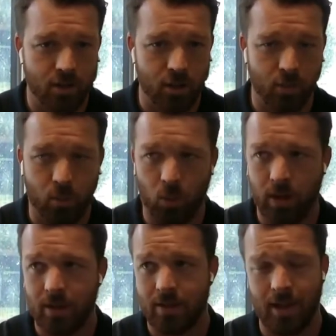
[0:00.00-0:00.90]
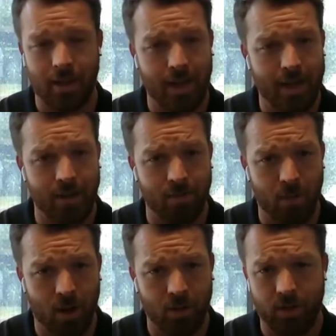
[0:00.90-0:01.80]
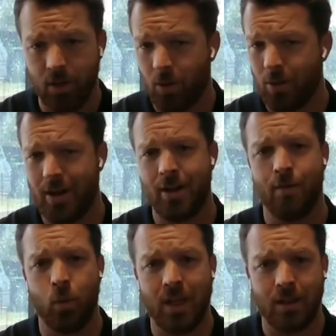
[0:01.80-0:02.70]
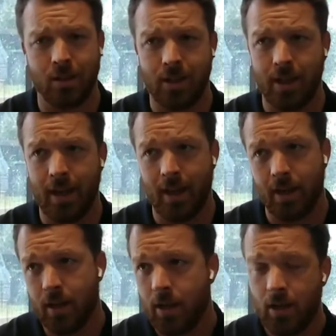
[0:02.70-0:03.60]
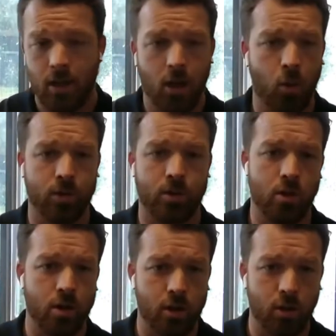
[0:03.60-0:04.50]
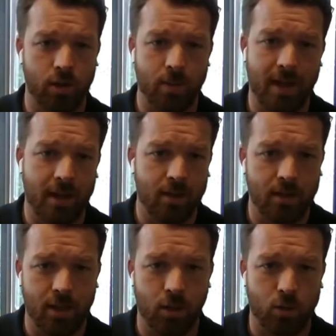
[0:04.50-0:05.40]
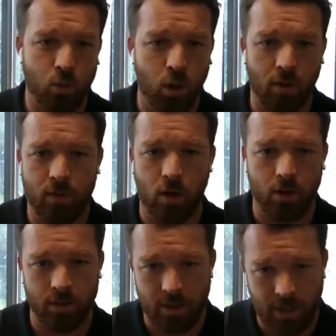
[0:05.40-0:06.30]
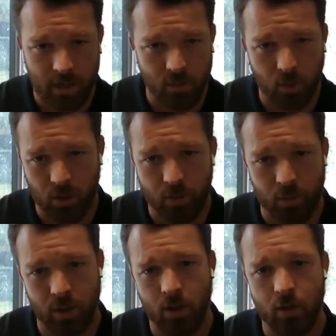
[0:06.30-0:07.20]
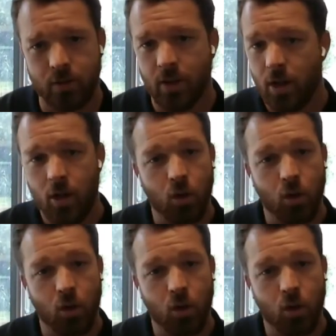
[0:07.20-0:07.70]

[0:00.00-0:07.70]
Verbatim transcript: To your point, it's not end of month or end of week looking at oh well, Dooner, you only made you know 12 calls a day and you booked three loads.